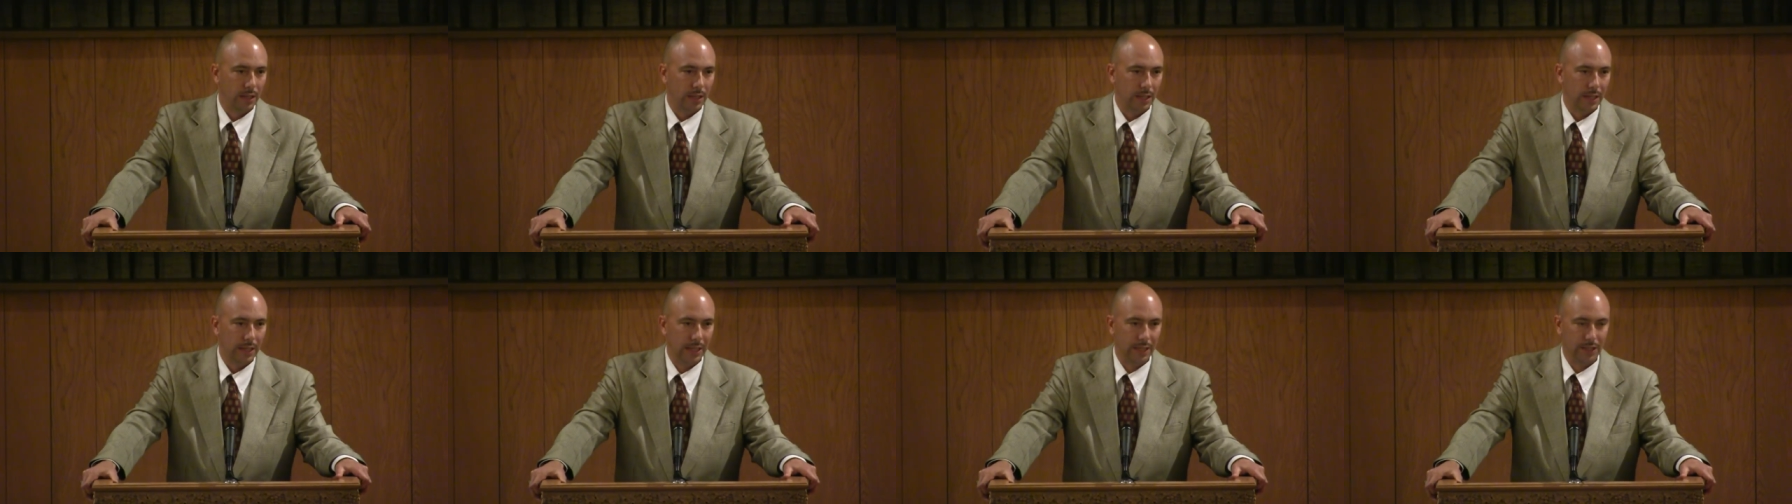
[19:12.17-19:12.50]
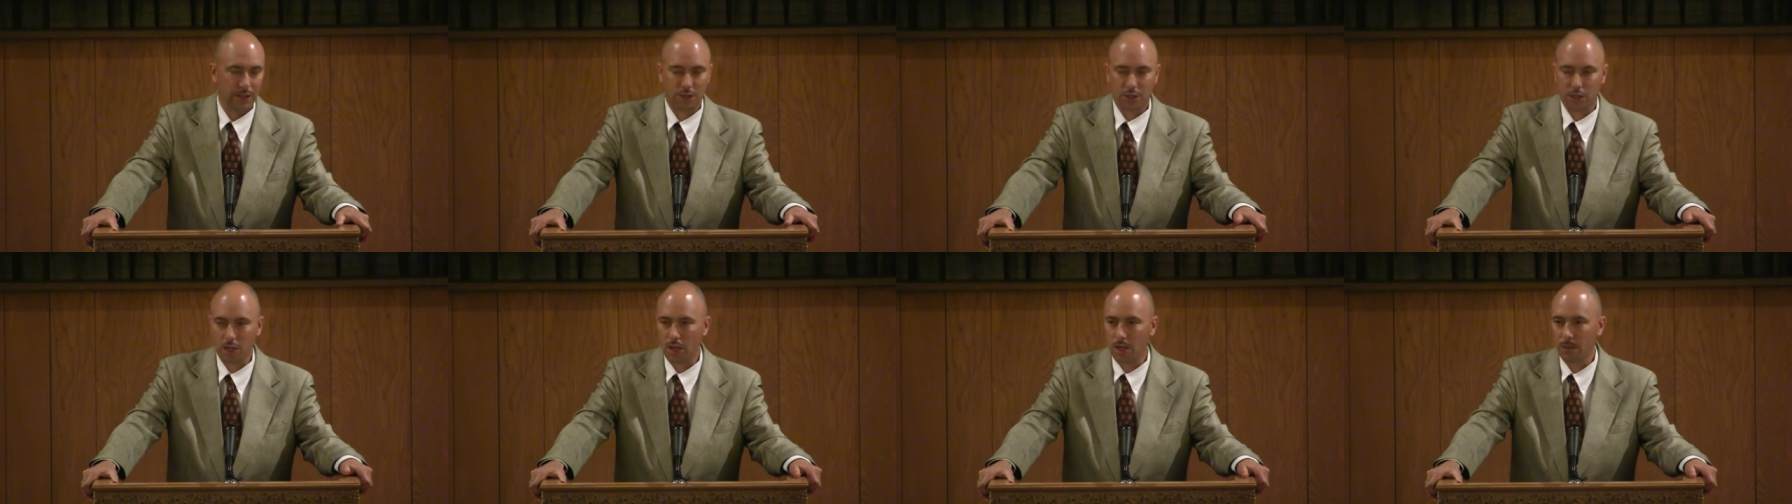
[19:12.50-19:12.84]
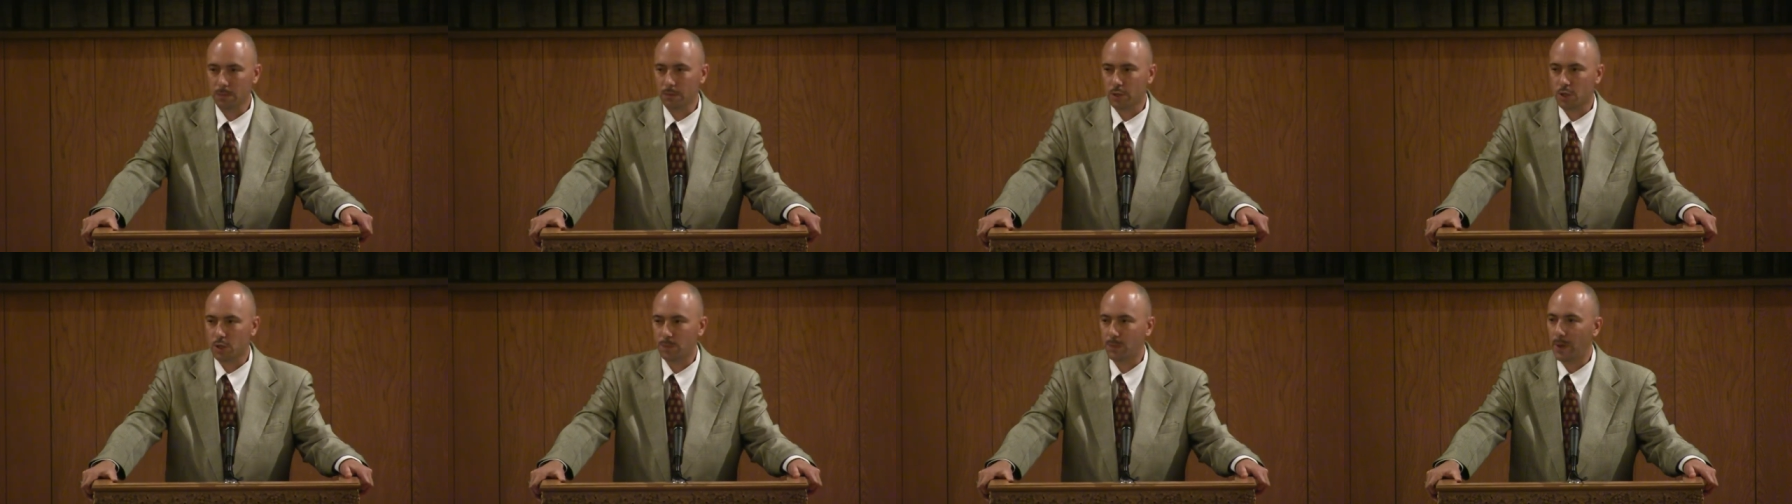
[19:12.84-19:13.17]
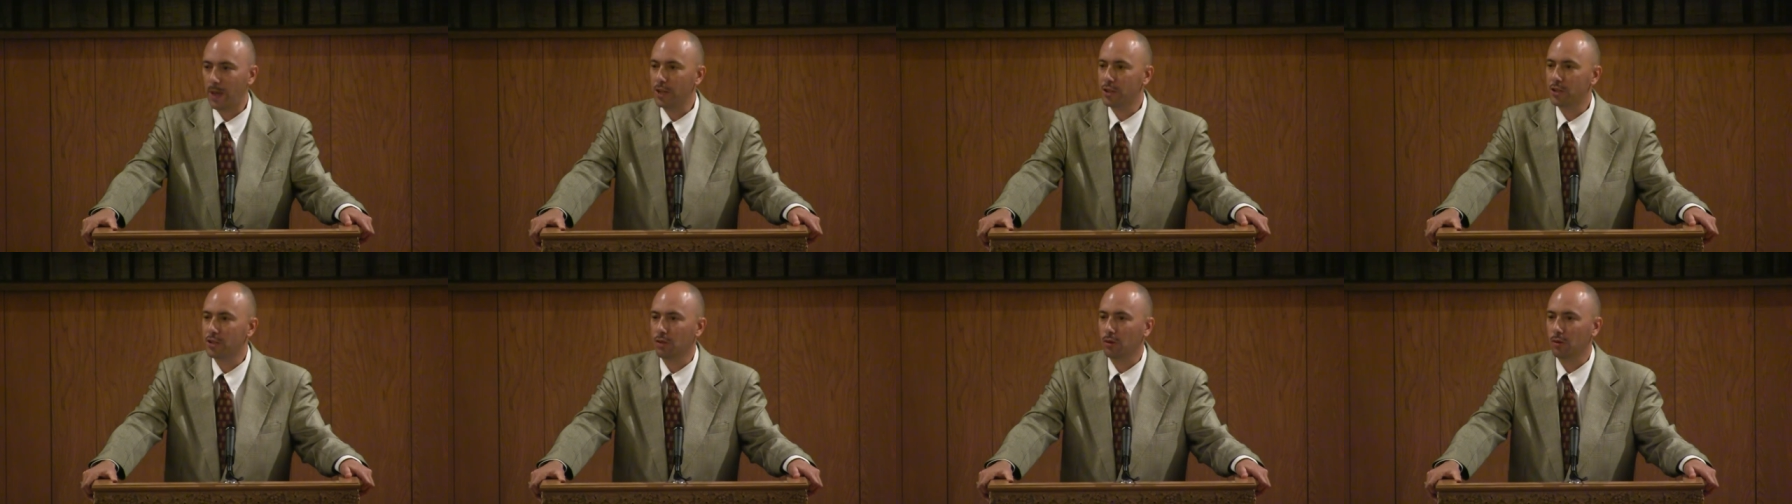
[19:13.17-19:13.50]
in some
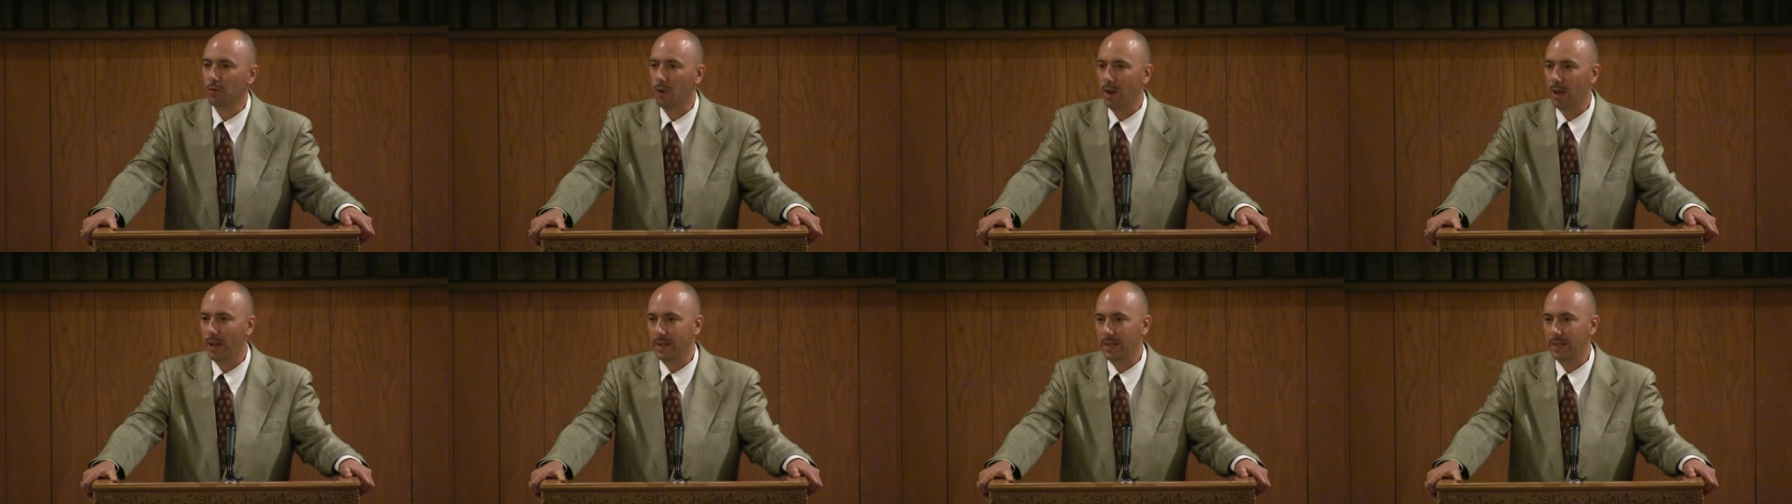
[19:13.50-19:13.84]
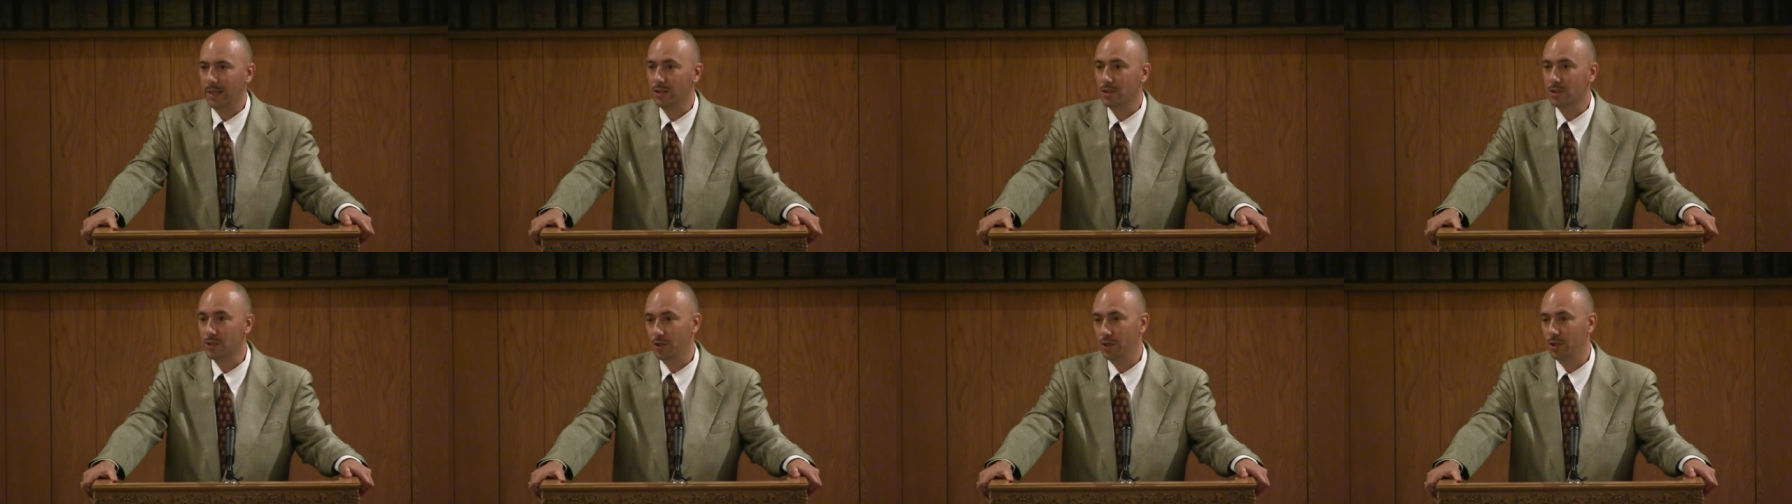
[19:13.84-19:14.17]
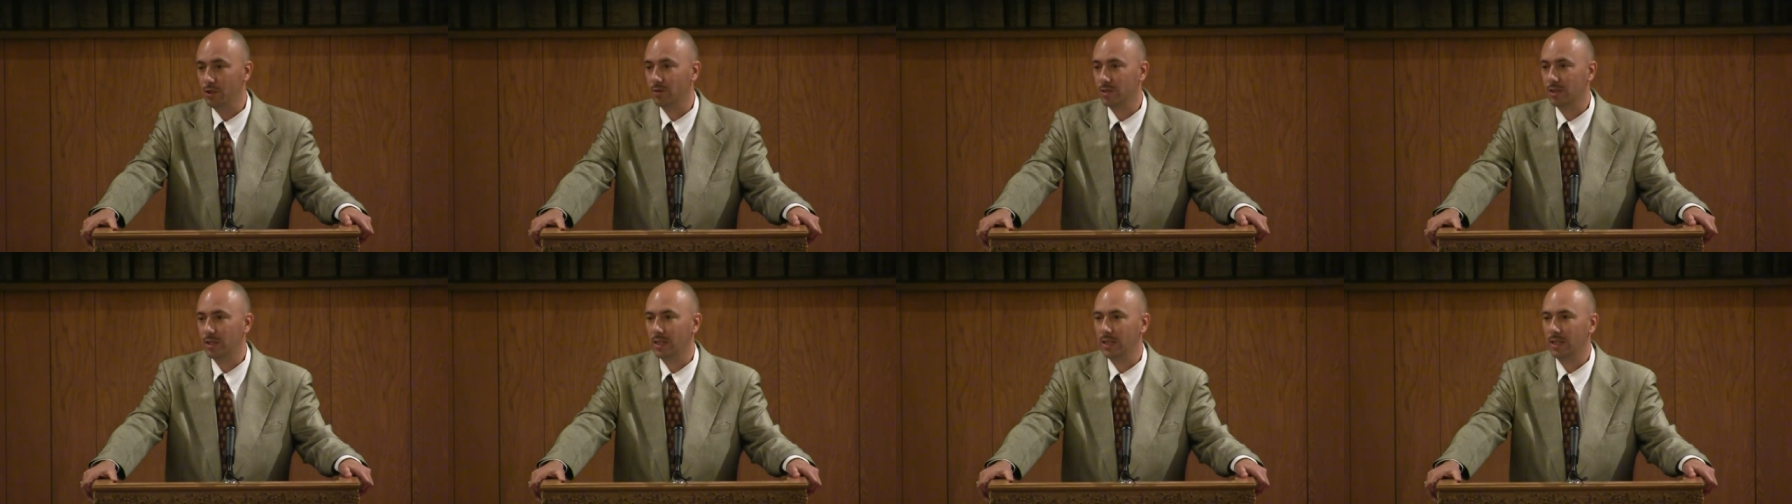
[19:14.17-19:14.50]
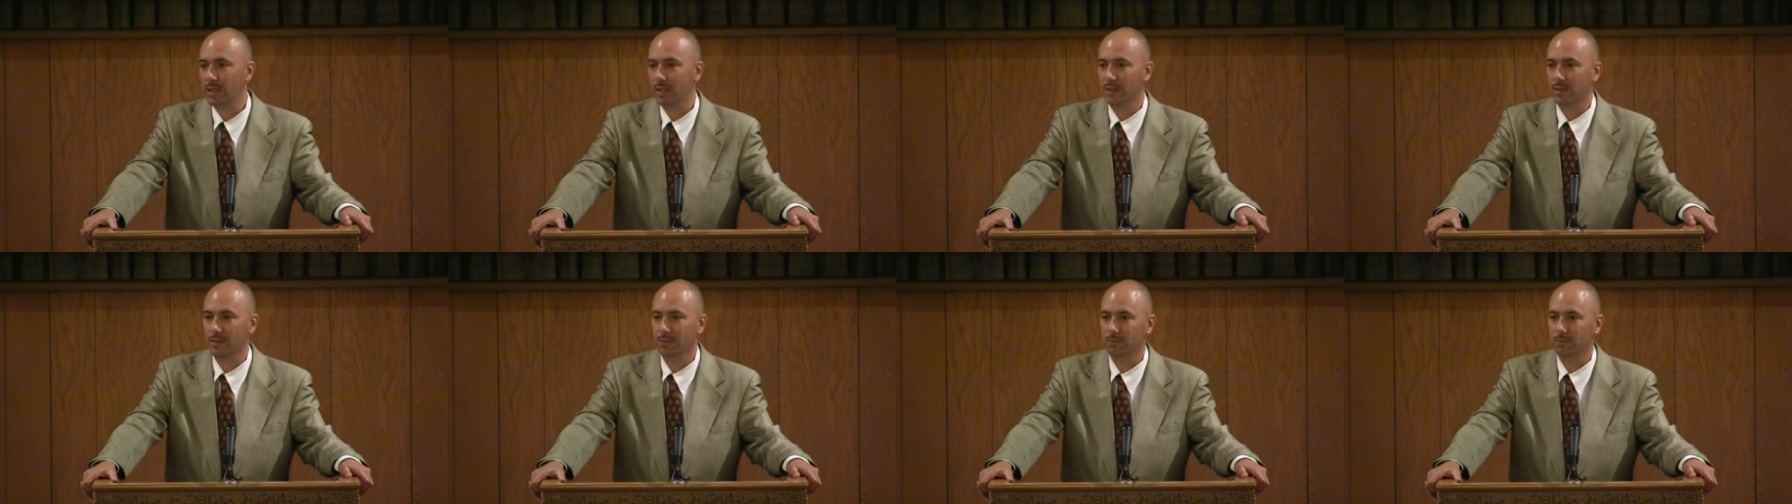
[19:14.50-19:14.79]
special way, is using him